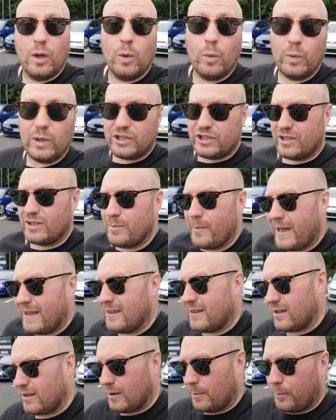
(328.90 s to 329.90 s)
which has
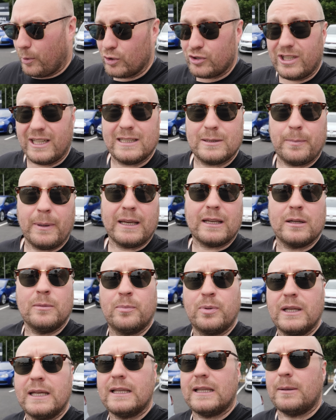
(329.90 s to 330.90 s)
meant that the budget has been
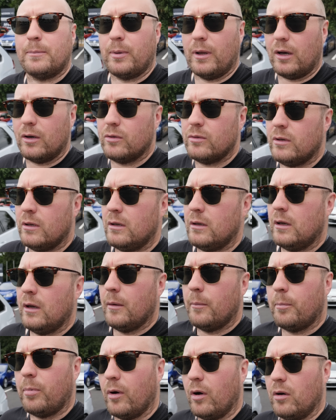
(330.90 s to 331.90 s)
completely blown.
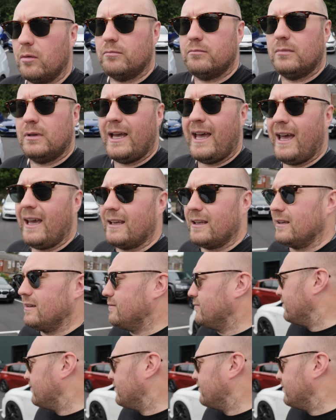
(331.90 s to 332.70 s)
But hey,